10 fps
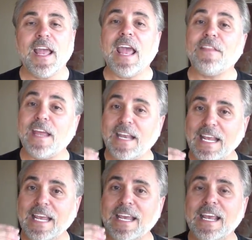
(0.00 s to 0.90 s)
And then
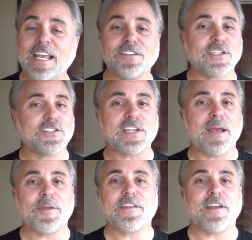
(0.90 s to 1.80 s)
E is
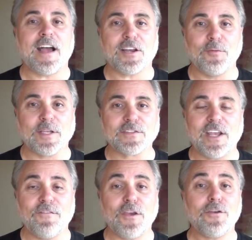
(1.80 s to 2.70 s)
examine the documents.
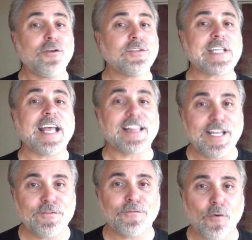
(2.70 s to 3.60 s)
If you use that
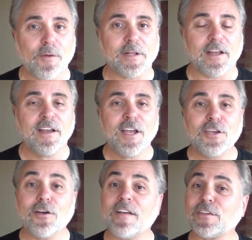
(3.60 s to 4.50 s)
LIVE formula,
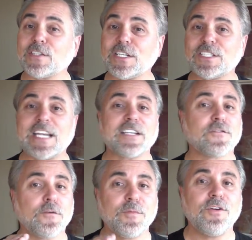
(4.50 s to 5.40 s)
you'll have a
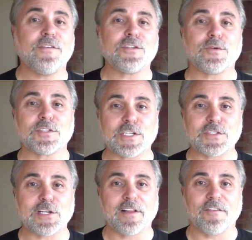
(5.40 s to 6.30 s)
successful move into
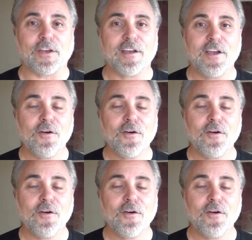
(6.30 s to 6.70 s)
assisted living.